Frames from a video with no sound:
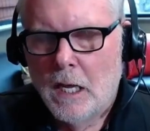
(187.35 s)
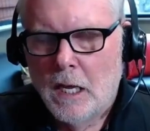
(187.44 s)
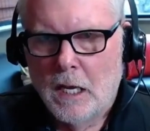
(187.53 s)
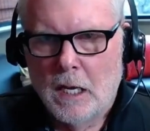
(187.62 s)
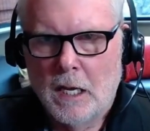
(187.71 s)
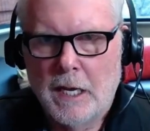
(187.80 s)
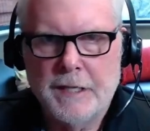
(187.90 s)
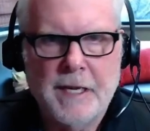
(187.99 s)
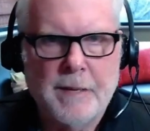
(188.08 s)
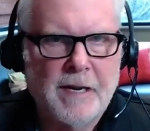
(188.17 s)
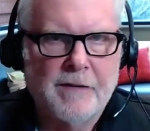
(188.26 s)
And
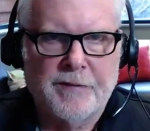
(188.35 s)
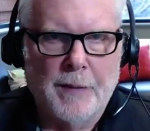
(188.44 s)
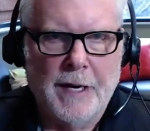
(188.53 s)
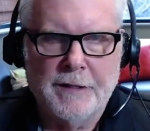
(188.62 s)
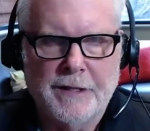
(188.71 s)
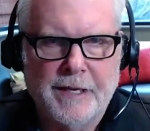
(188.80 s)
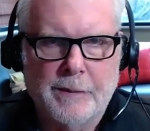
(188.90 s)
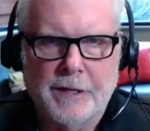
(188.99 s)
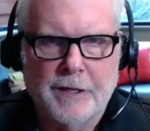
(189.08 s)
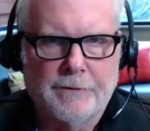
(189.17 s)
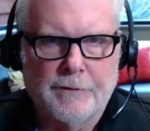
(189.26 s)
they may have threatened that they were
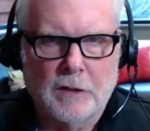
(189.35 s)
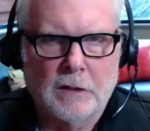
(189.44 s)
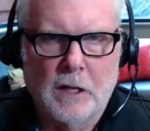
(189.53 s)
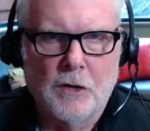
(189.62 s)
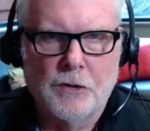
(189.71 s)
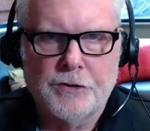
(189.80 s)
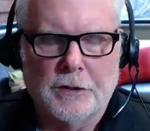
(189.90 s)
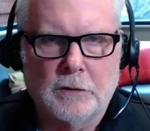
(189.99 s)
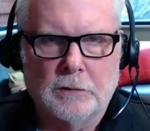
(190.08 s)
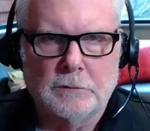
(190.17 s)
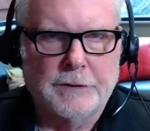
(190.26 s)
going to foreclose
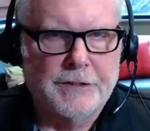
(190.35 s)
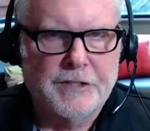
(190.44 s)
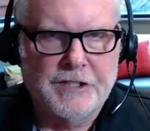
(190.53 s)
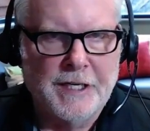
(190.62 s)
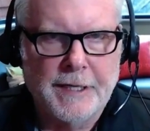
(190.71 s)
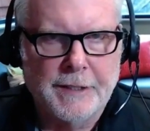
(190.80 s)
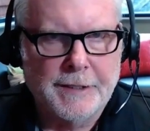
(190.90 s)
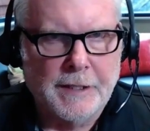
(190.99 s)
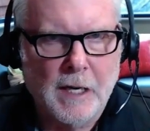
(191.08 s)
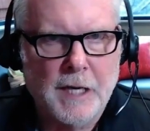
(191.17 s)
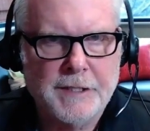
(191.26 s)
or that she needed to
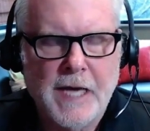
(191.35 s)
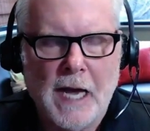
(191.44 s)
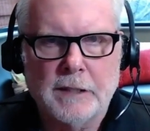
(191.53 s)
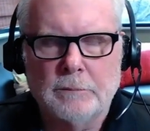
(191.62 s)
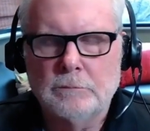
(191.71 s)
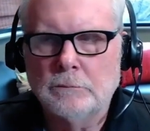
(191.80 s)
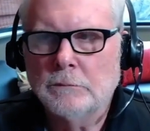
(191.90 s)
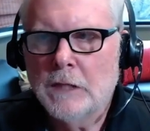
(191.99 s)
contact them.